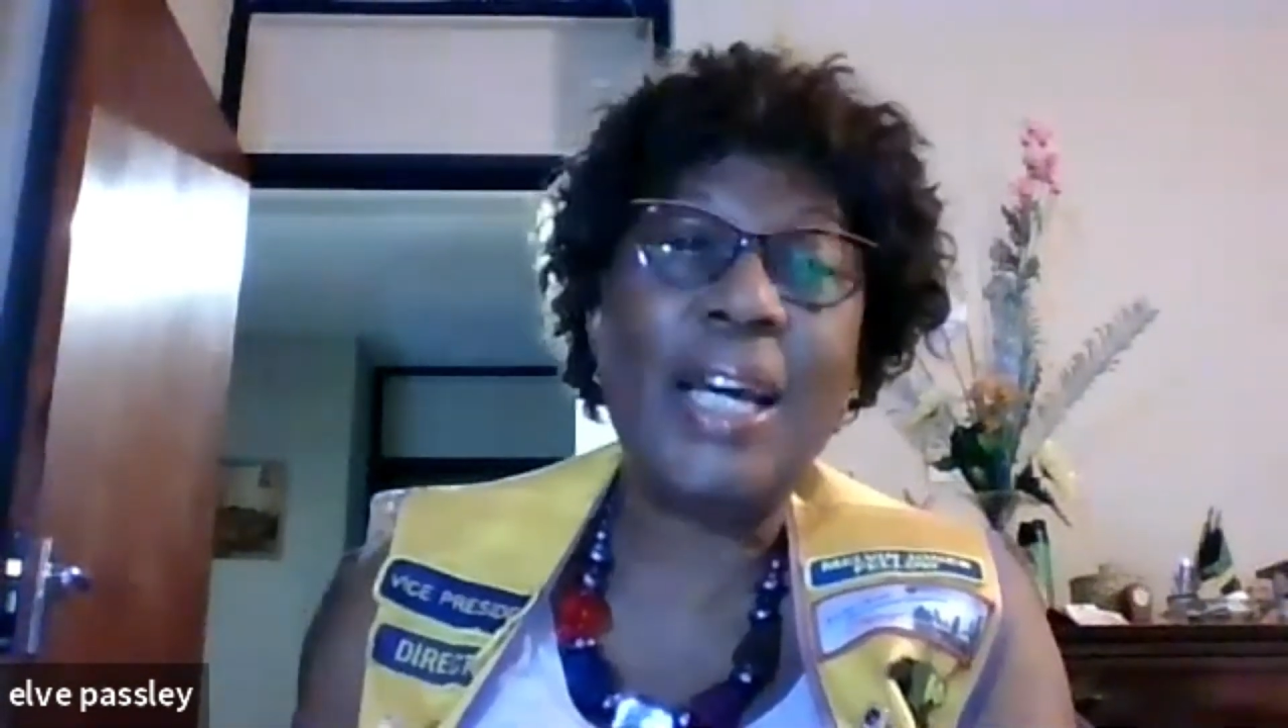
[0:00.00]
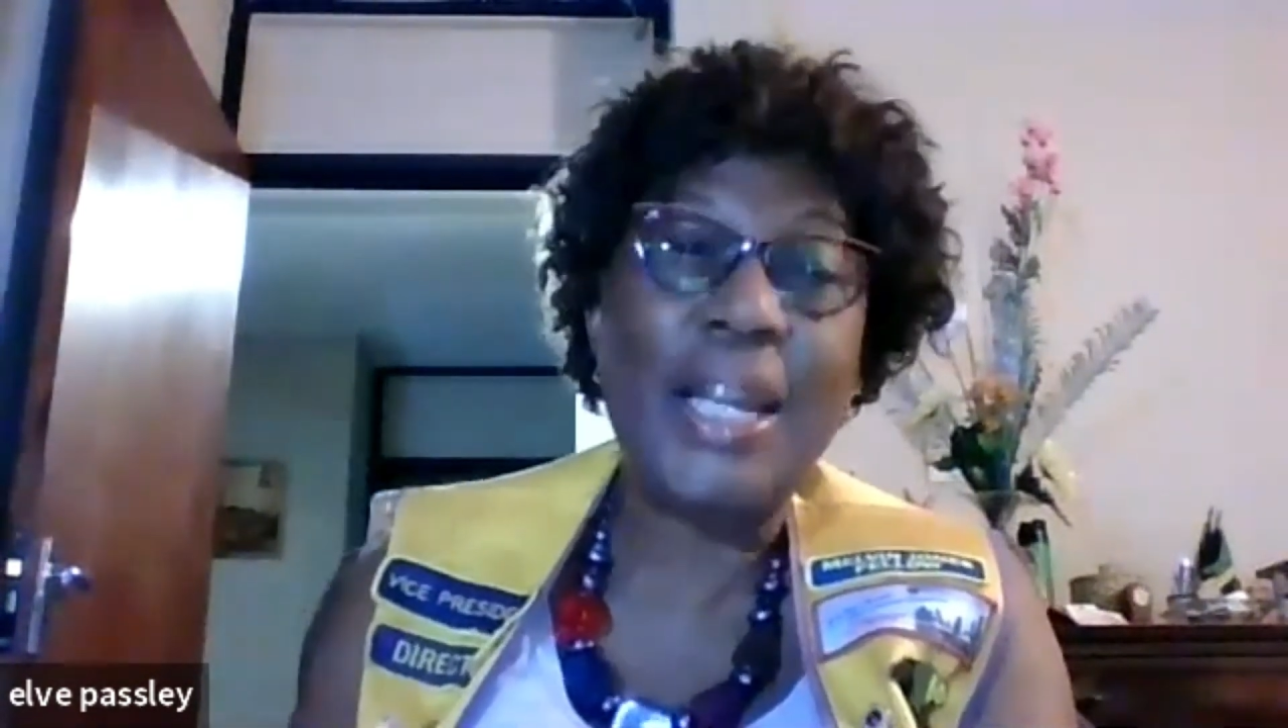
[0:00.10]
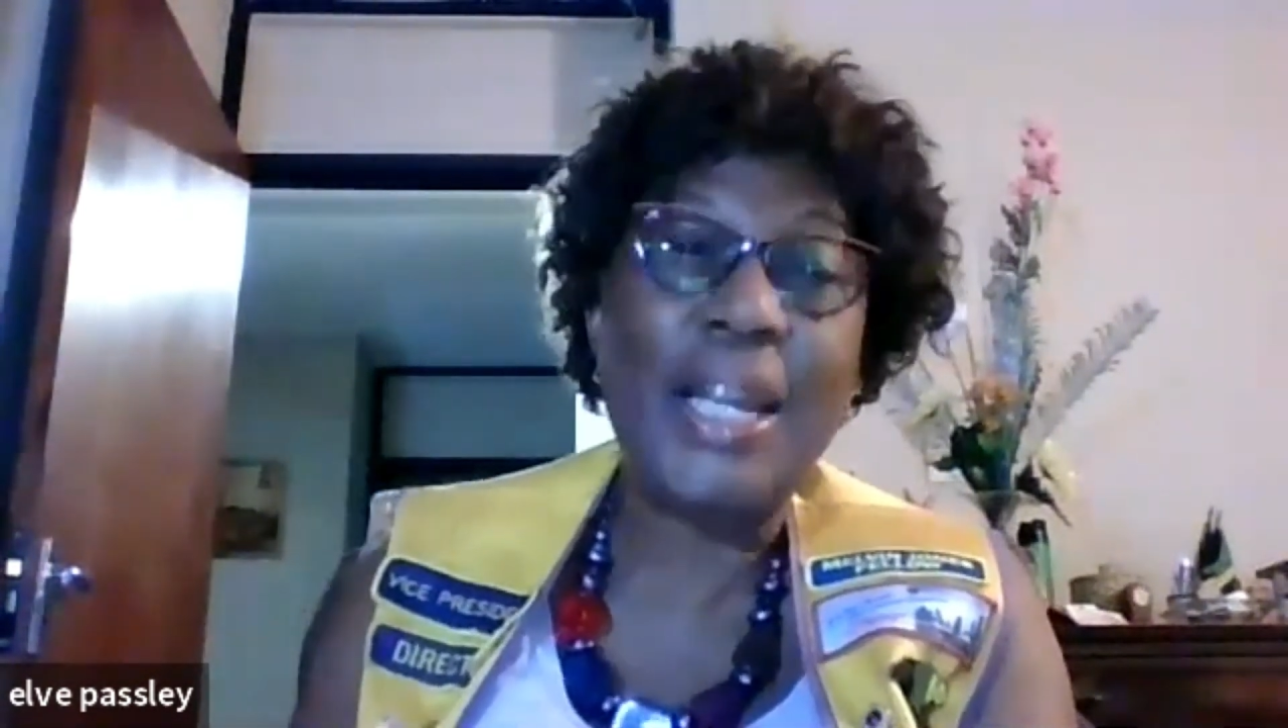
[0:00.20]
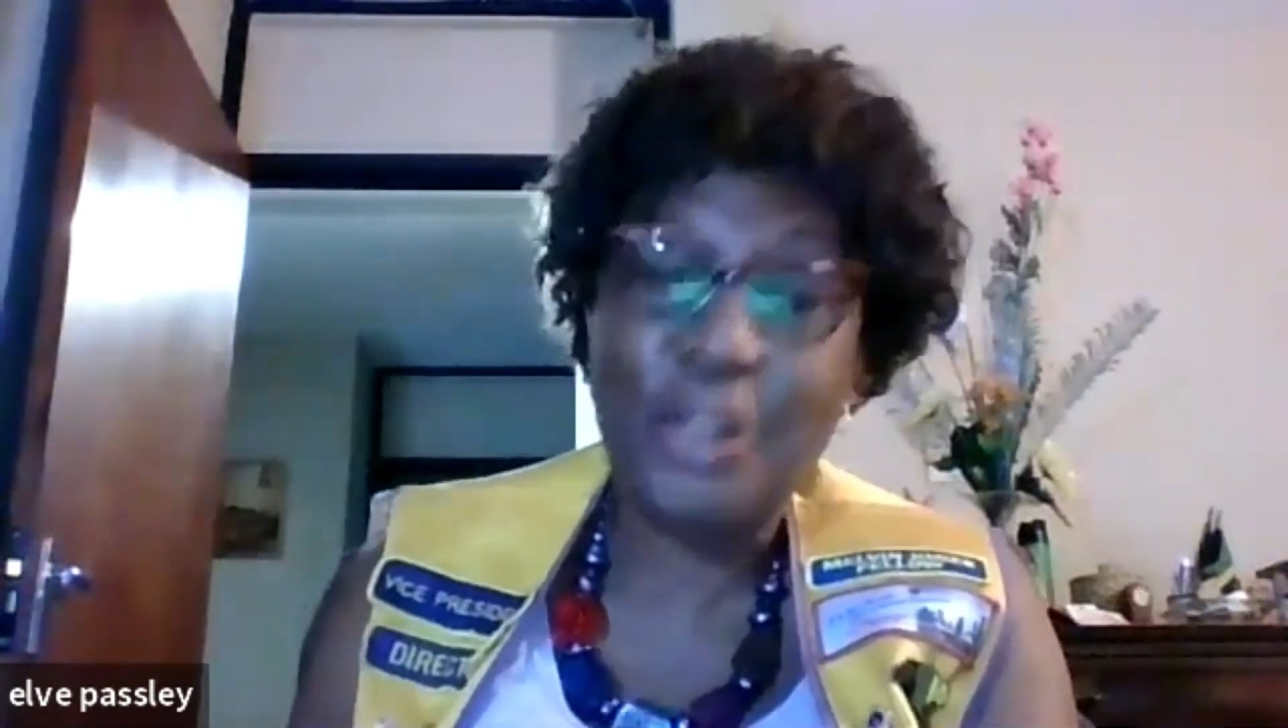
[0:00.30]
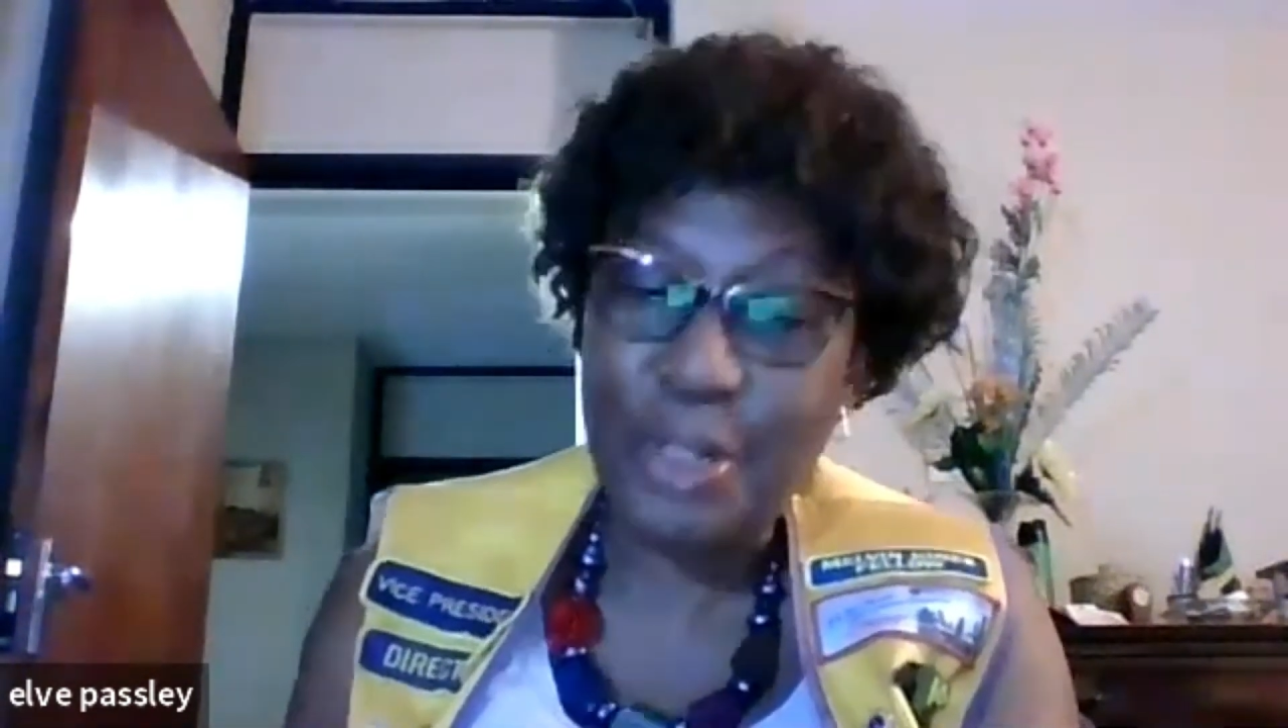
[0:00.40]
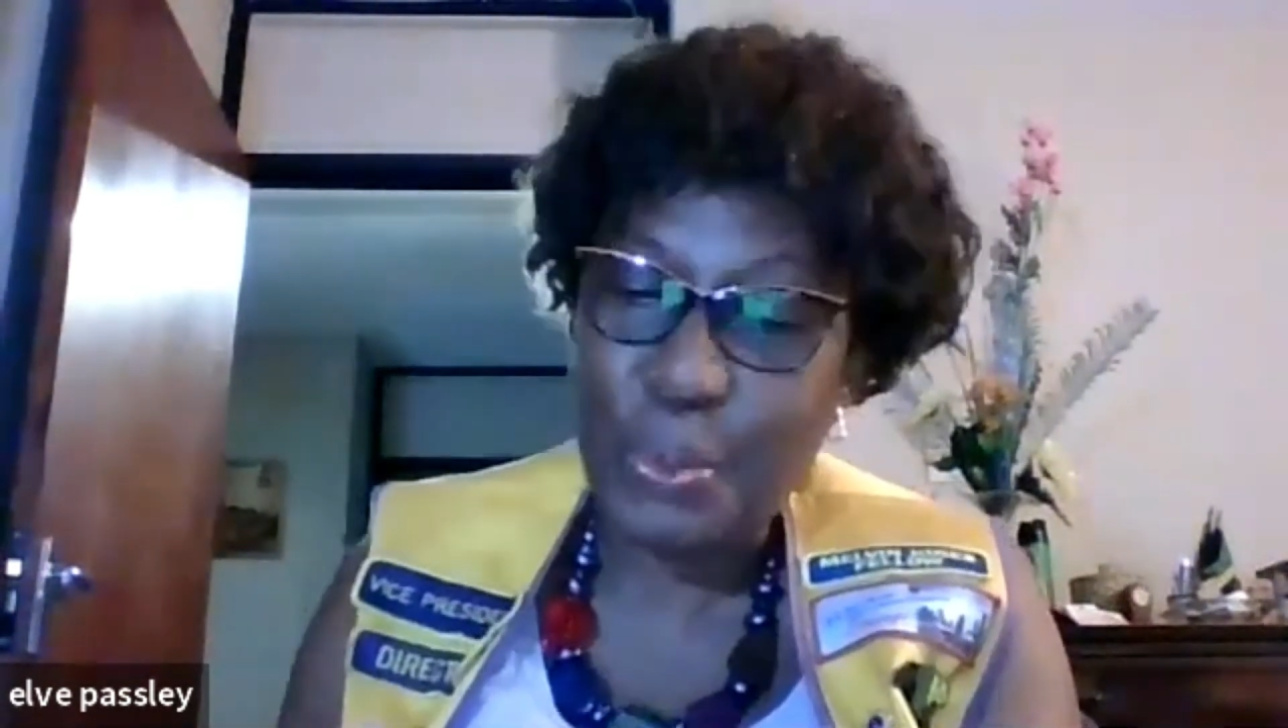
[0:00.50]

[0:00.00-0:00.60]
adult